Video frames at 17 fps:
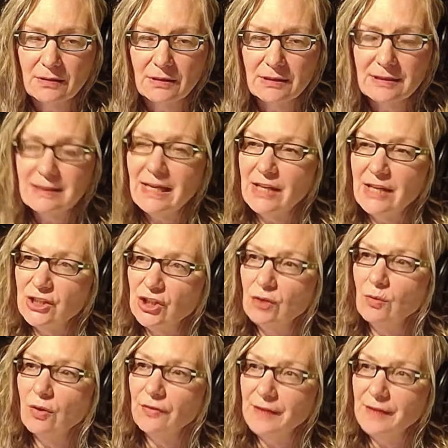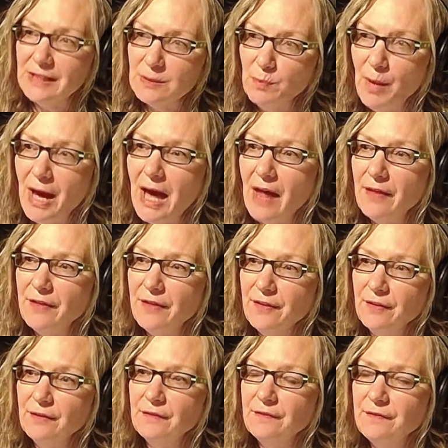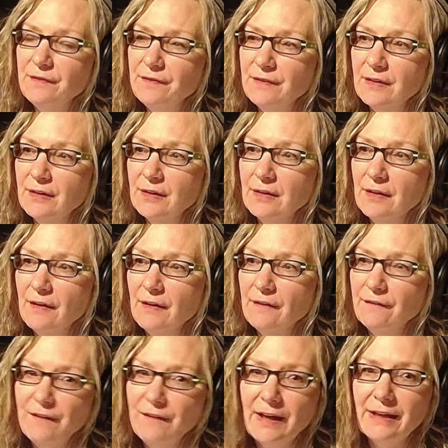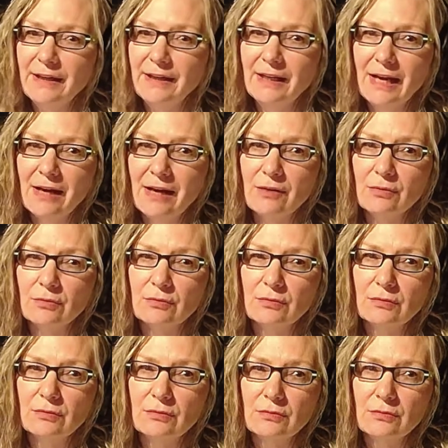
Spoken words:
sets you on this path of finding out